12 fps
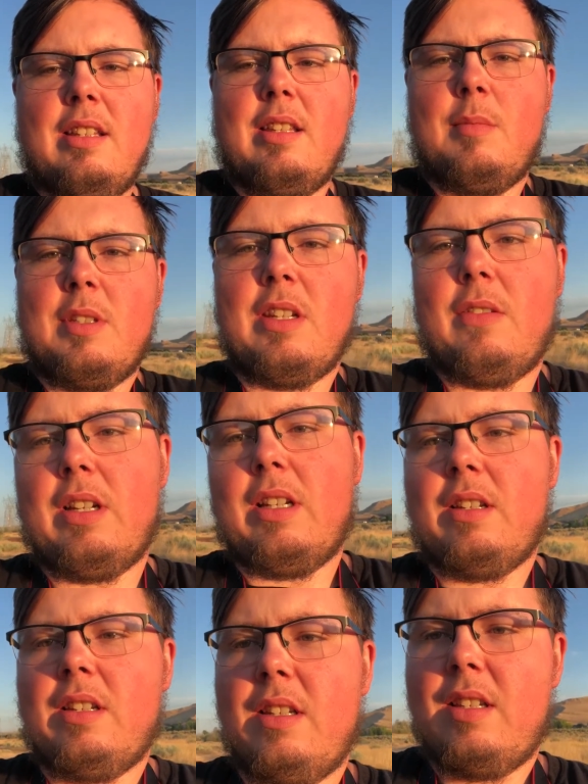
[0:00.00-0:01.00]
Let me see if I
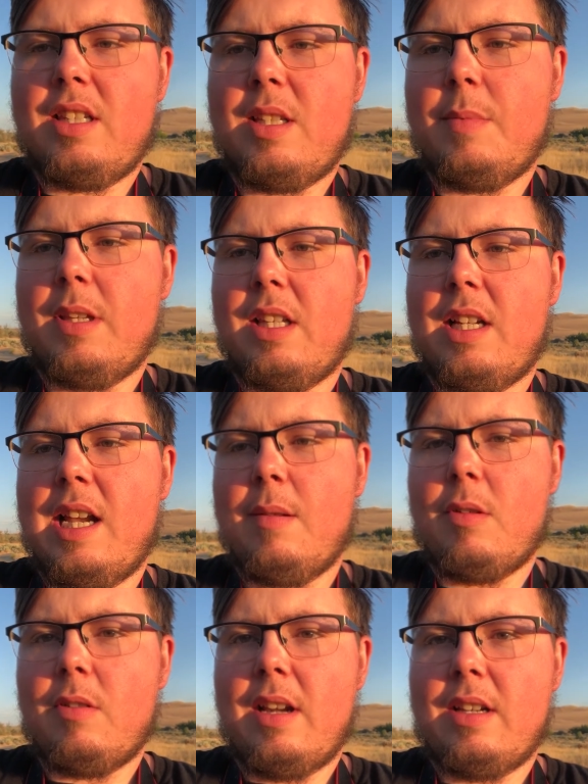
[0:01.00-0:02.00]
can spin the
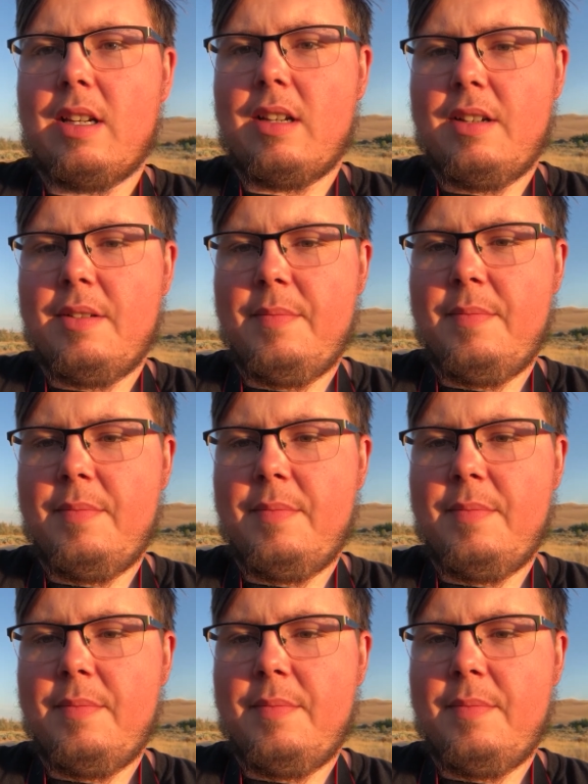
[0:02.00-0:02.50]
camera around here.